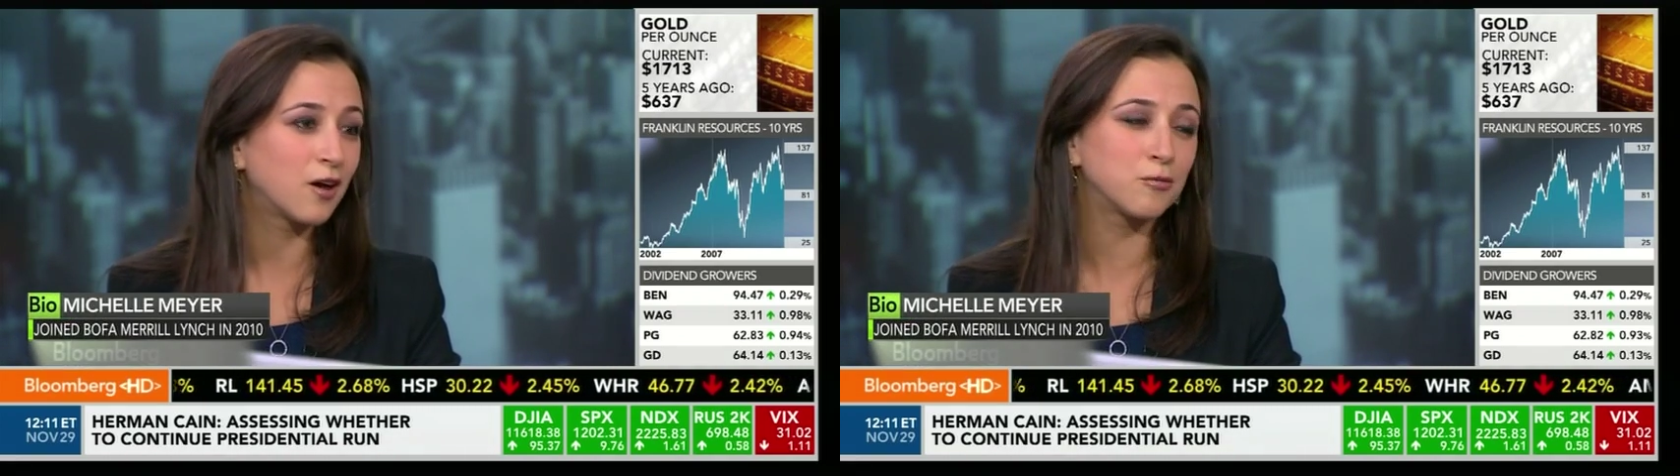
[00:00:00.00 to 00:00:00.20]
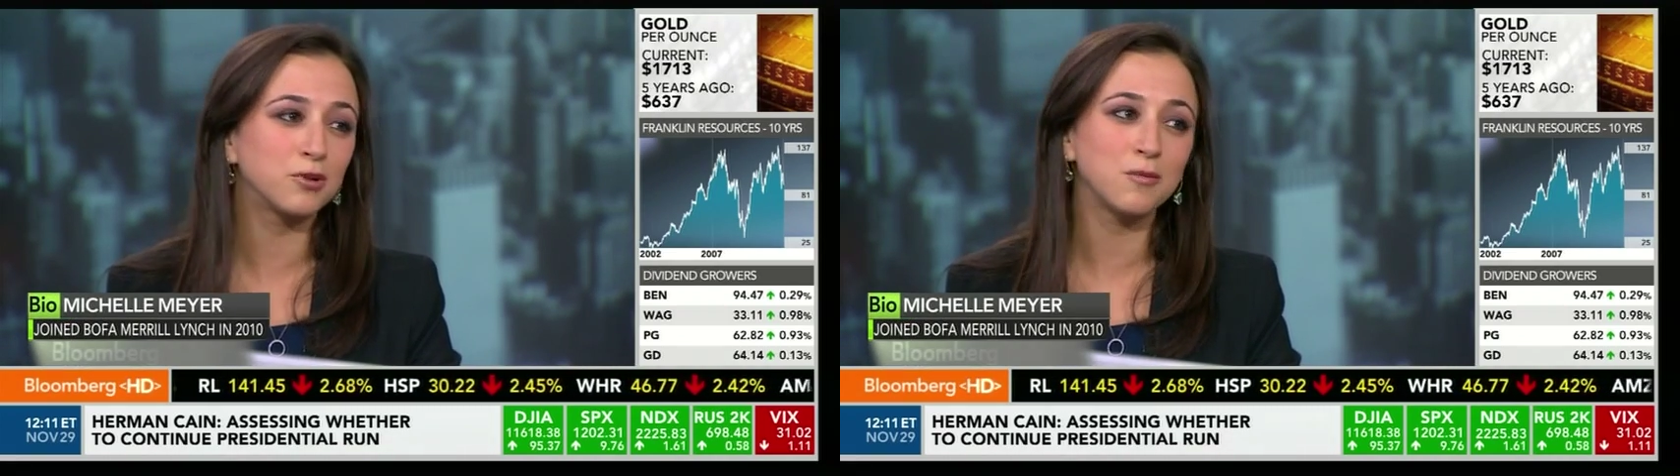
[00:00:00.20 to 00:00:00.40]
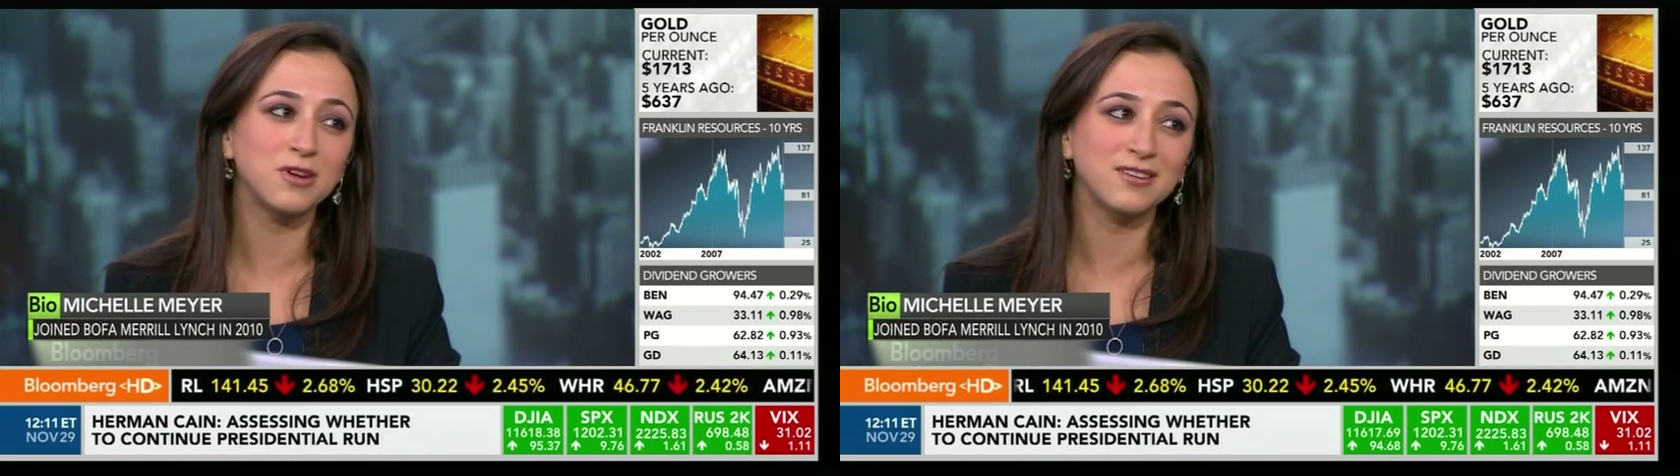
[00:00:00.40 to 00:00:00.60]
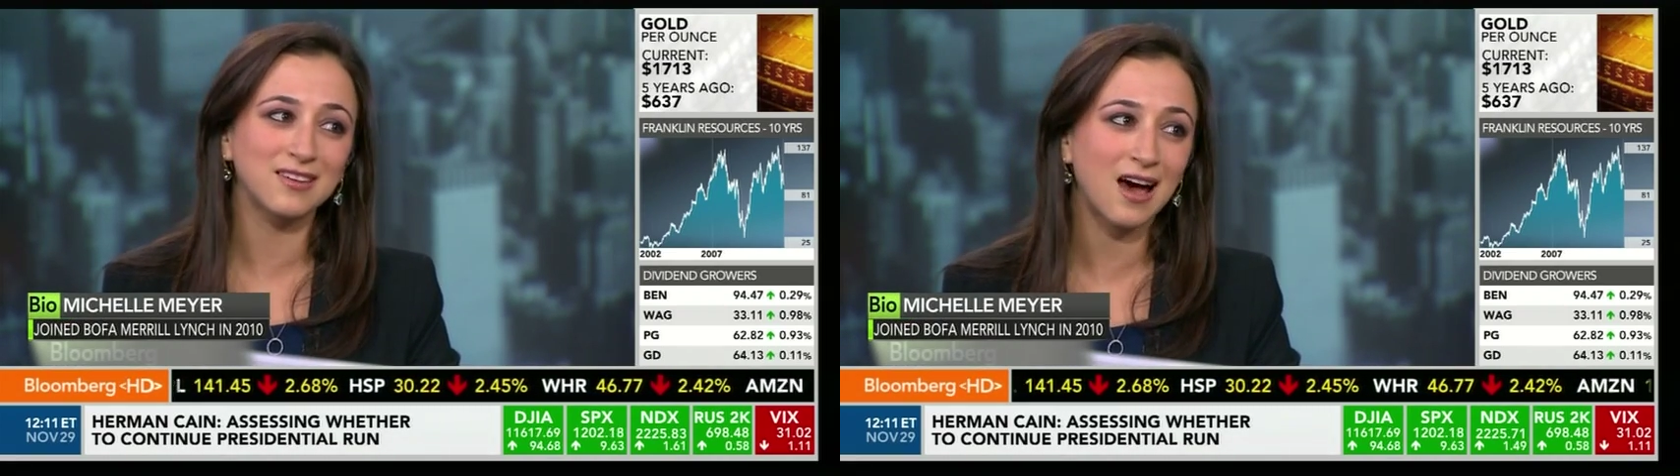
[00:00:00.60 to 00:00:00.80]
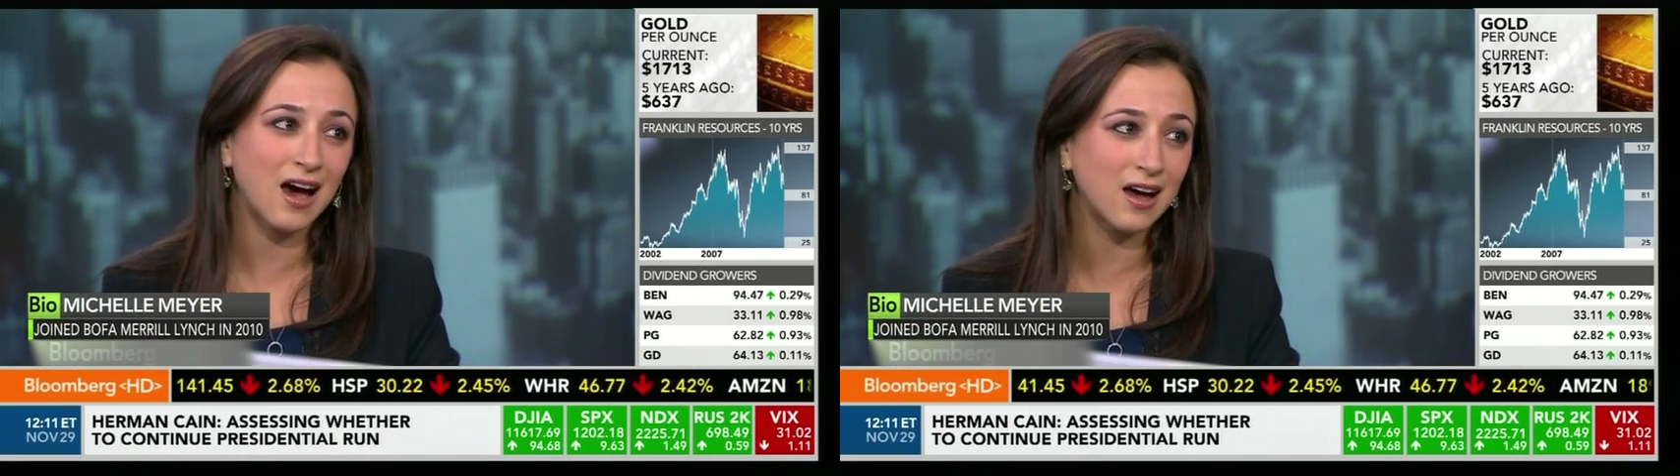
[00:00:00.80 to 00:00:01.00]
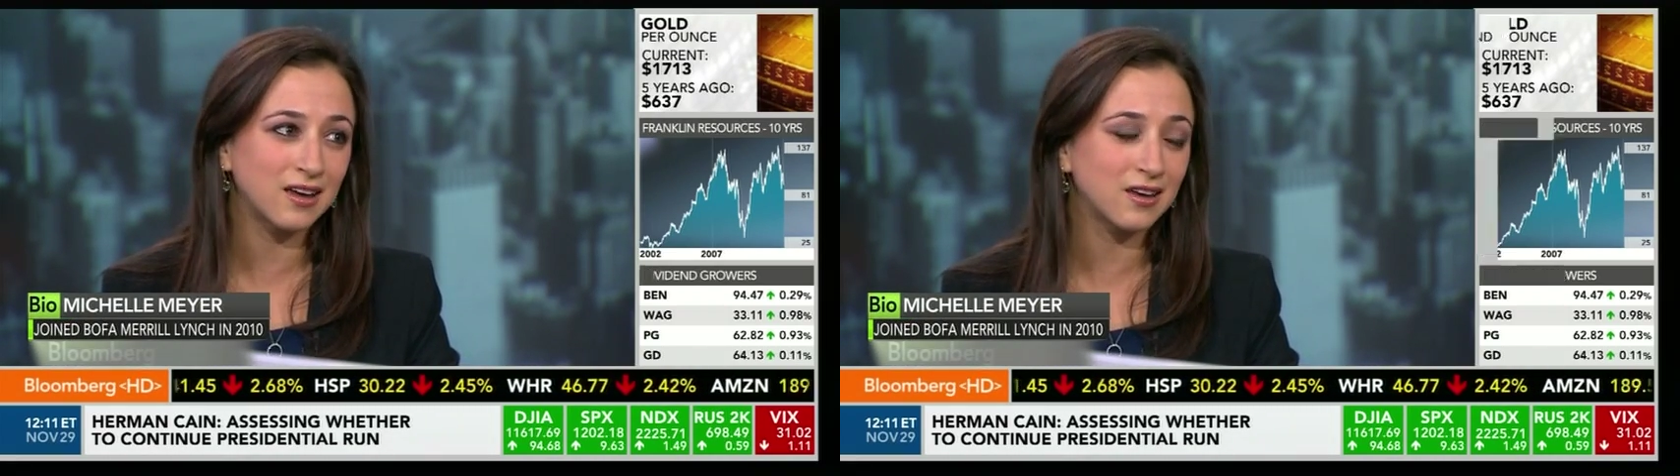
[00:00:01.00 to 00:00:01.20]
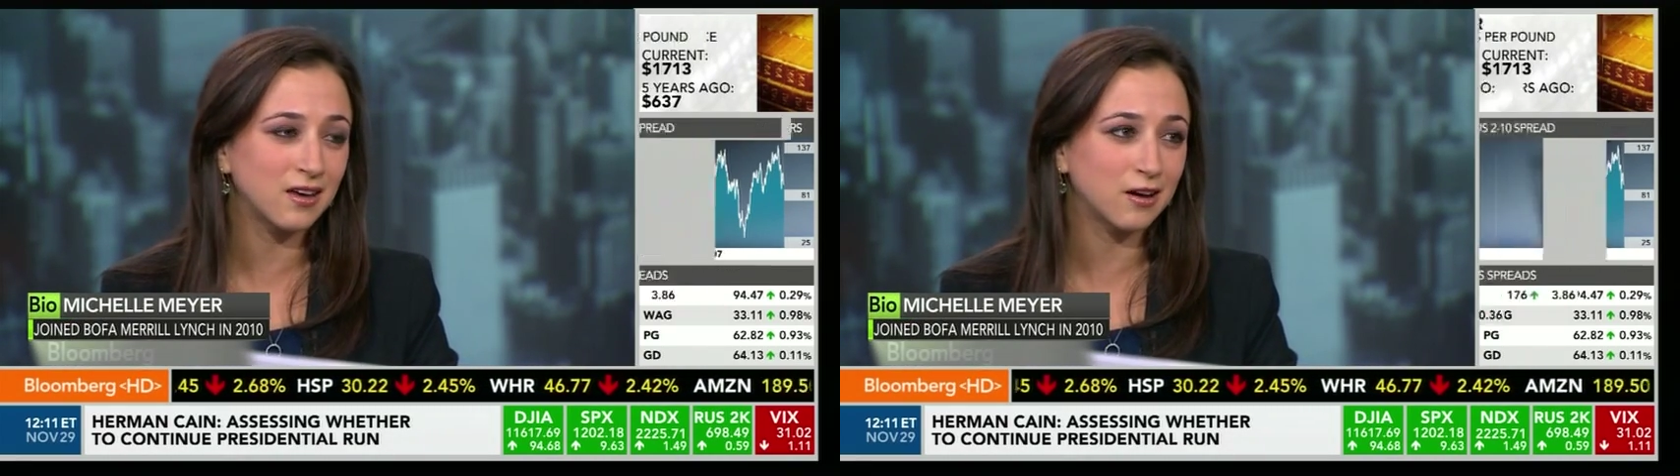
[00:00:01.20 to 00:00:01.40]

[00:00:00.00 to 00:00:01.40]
Unemployment is high,